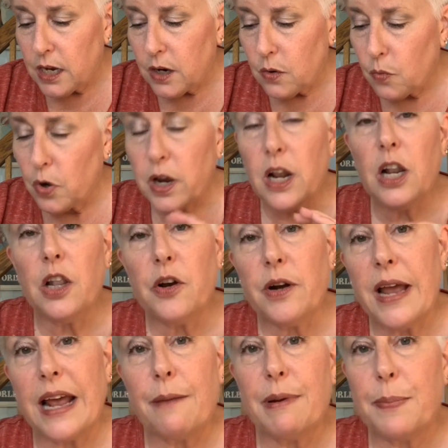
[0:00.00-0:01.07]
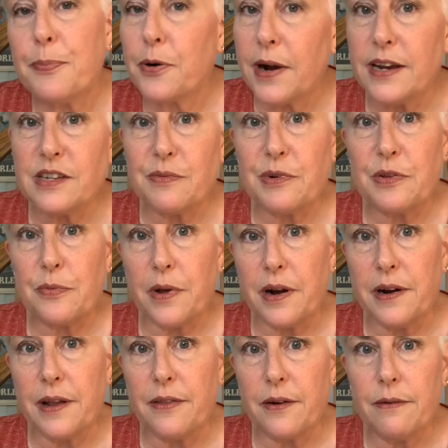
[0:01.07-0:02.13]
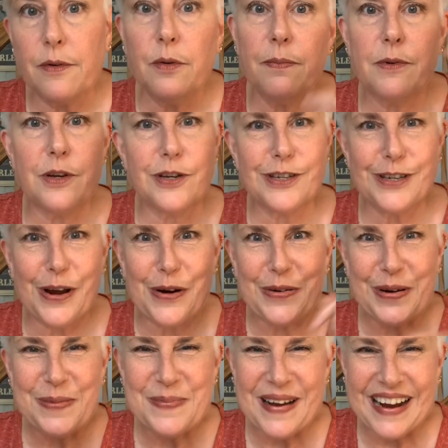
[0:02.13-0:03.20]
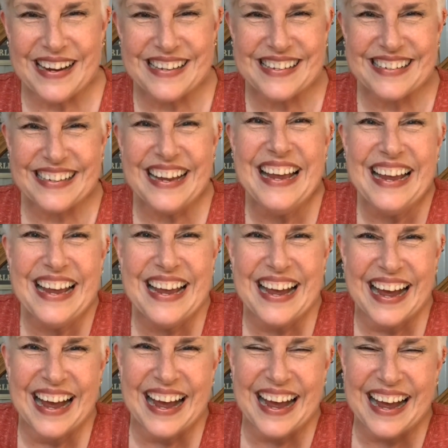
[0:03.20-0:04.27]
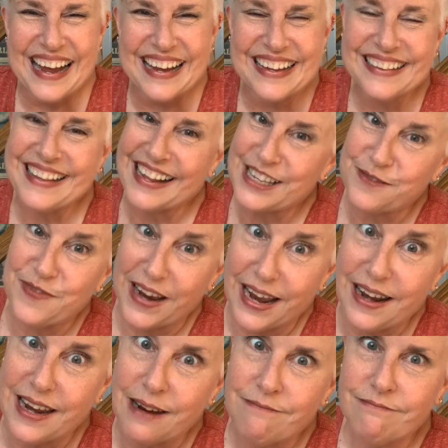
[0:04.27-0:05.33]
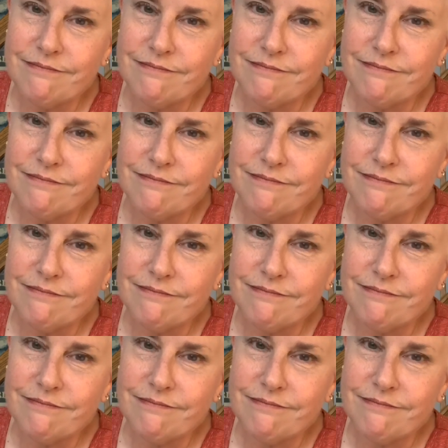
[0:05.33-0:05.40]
We're going to learn how to be present with one another. Ooh, you just saw a road past? That's Fanny.